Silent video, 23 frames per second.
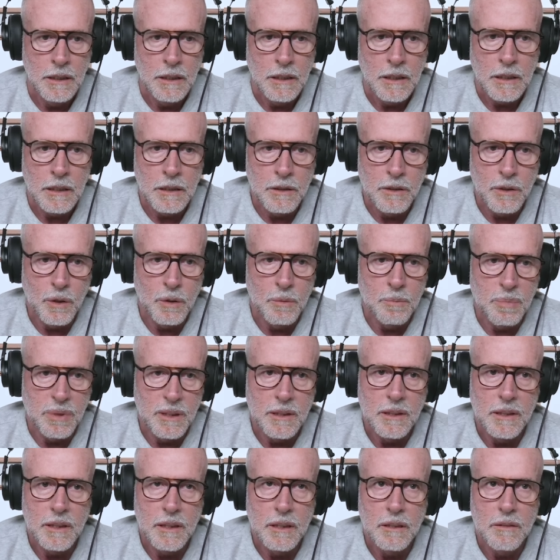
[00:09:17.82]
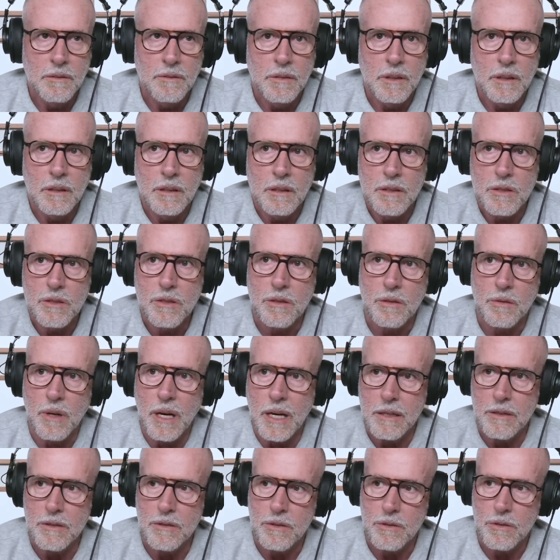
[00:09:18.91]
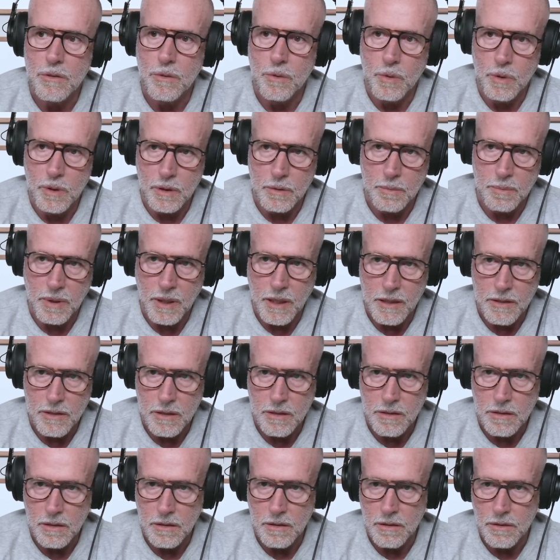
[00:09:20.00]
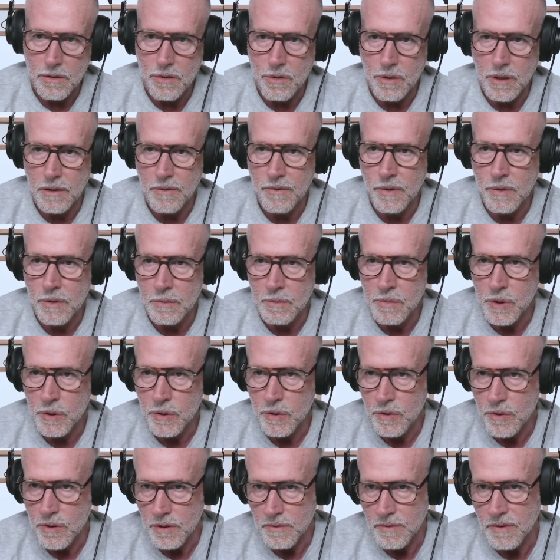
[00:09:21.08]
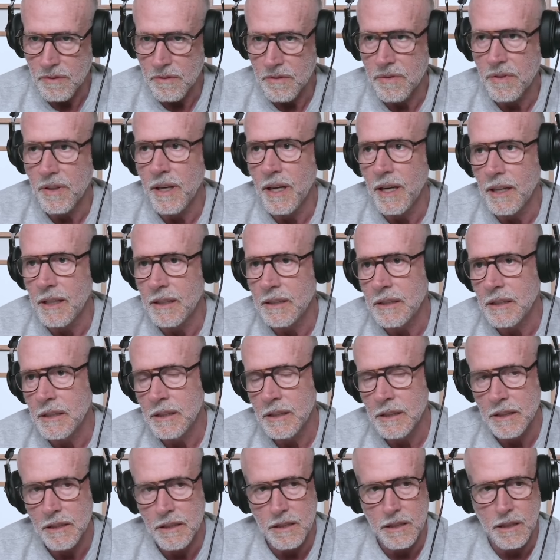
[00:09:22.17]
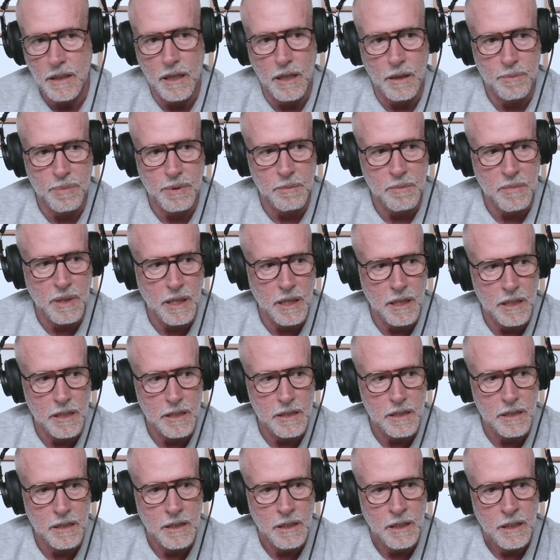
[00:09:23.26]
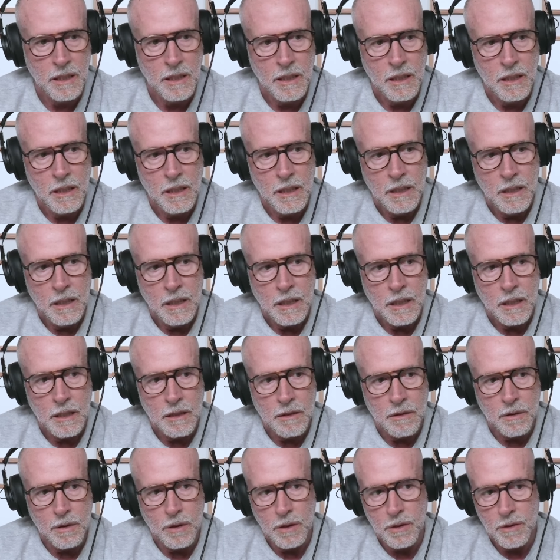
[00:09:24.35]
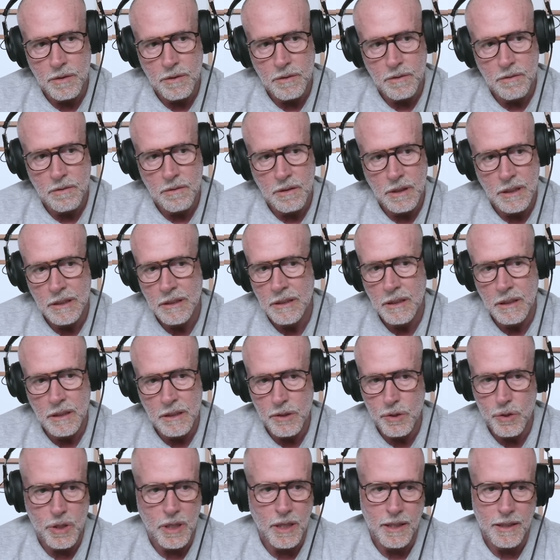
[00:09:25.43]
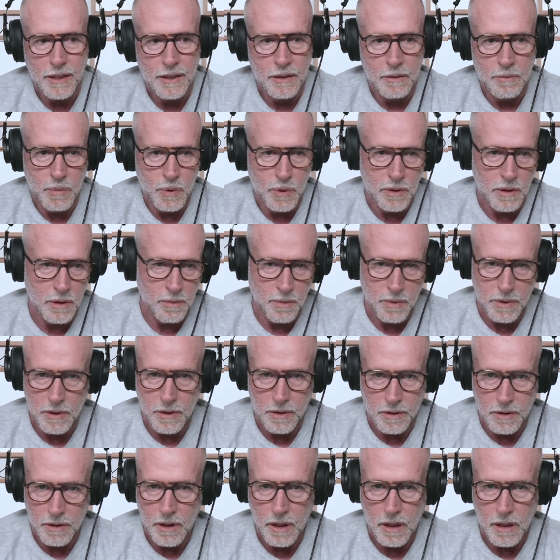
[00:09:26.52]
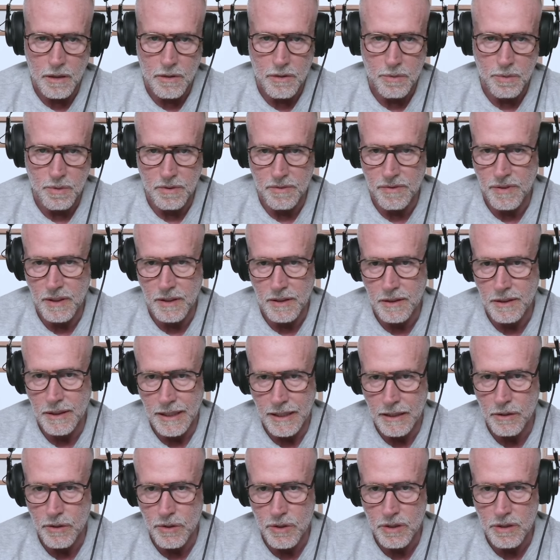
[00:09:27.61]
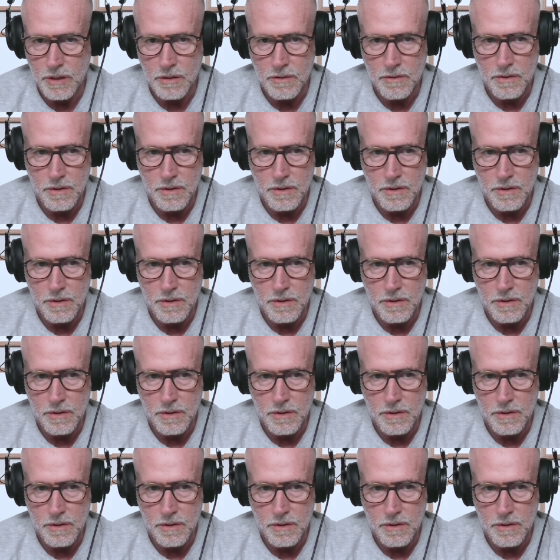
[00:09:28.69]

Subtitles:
and don't believe that this threatens oil prices. If the Strait of Hormuz, if in fact it is compromised, it'll hurt India and China more than it would hurt us. We're fairly energy